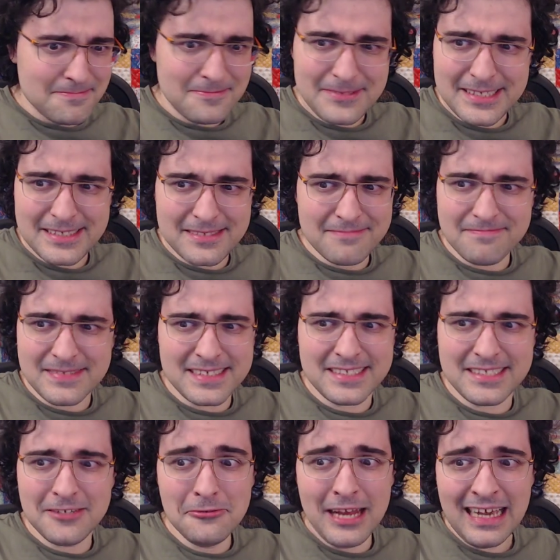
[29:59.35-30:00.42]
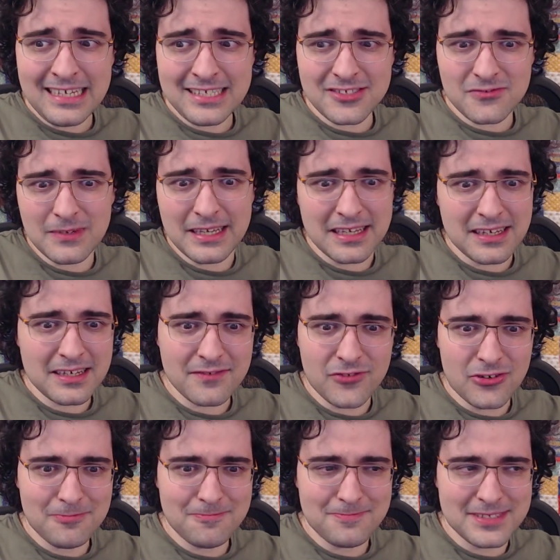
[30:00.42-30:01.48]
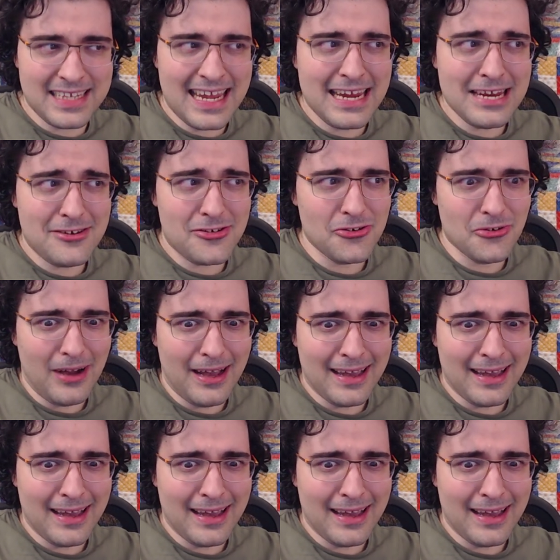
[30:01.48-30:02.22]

S- see you next week for day two, I